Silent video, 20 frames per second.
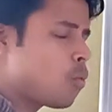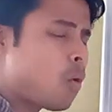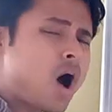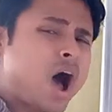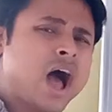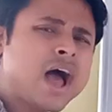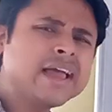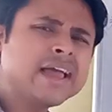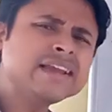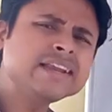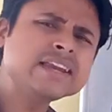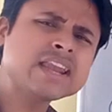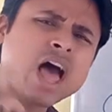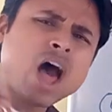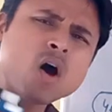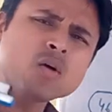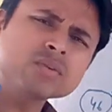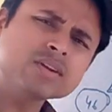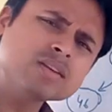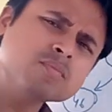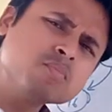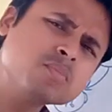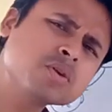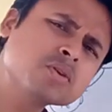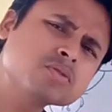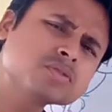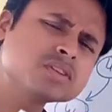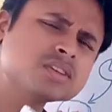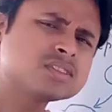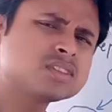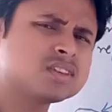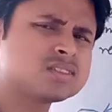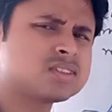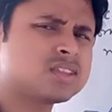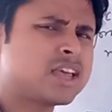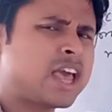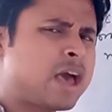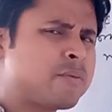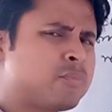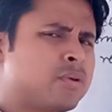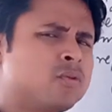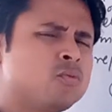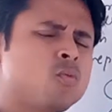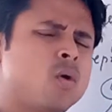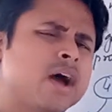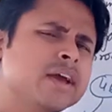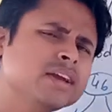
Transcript: Why now in meiosis this thing happened?